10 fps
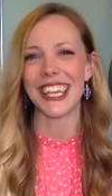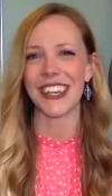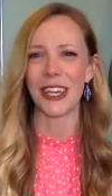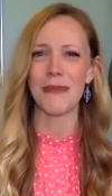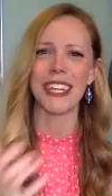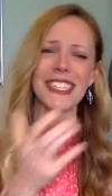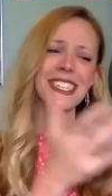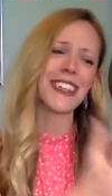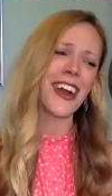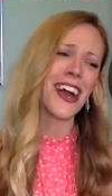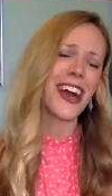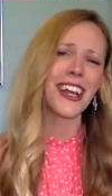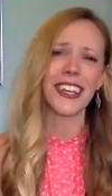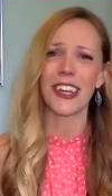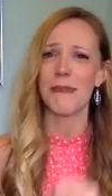It could be a
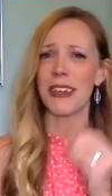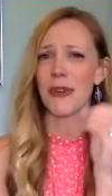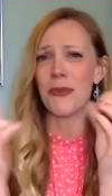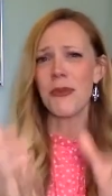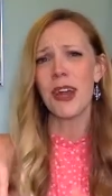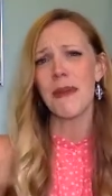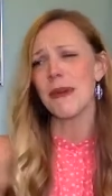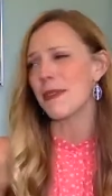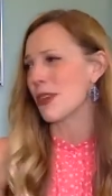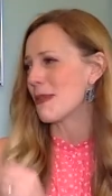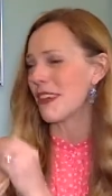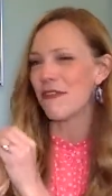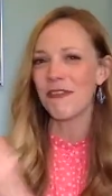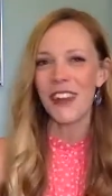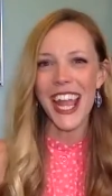song, it could be a warm-up, it could be a
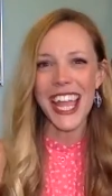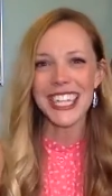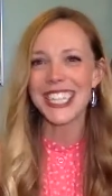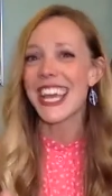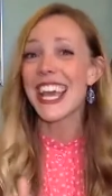phrase,